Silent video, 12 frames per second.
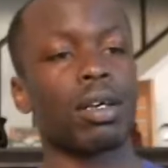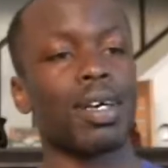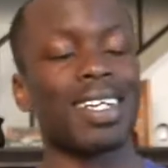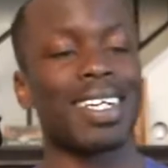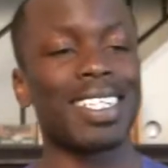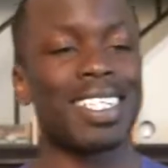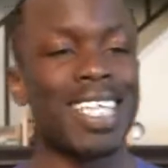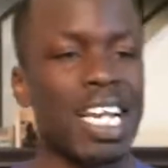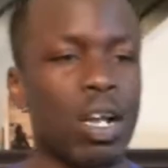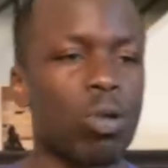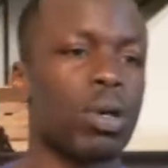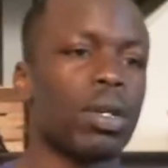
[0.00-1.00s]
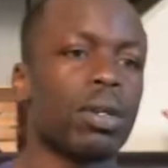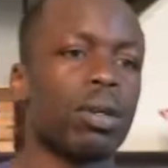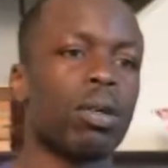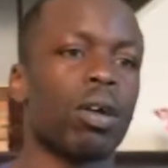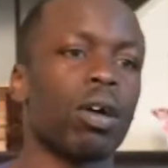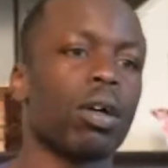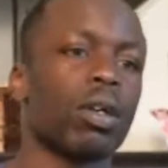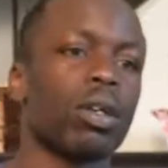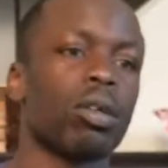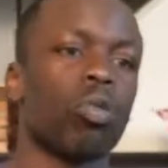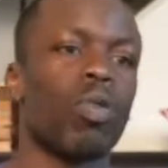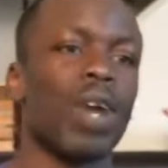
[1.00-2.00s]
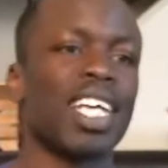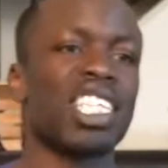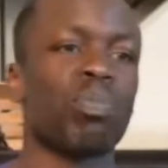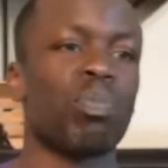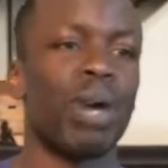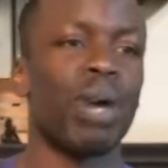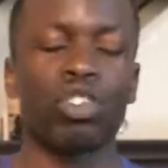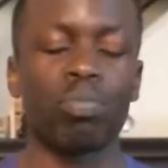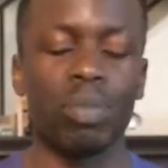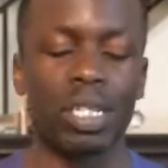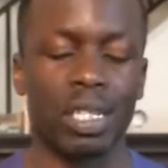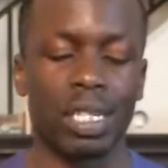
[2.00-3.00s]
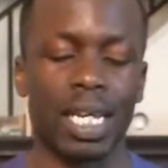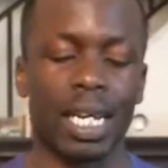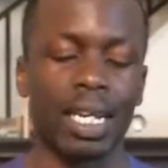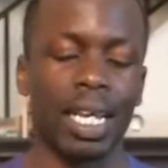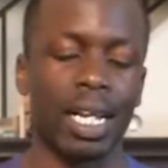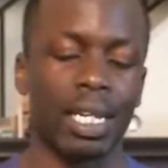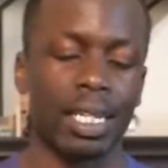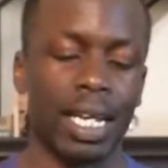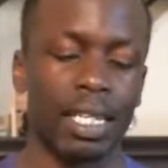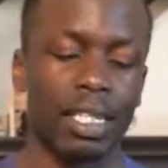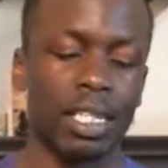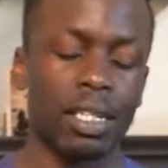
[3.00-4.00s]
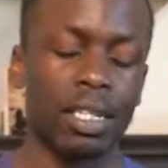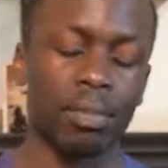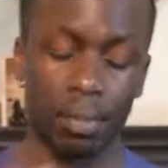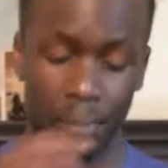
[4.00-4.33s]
and Casino, writes back to Mr. Ted L. Nancy.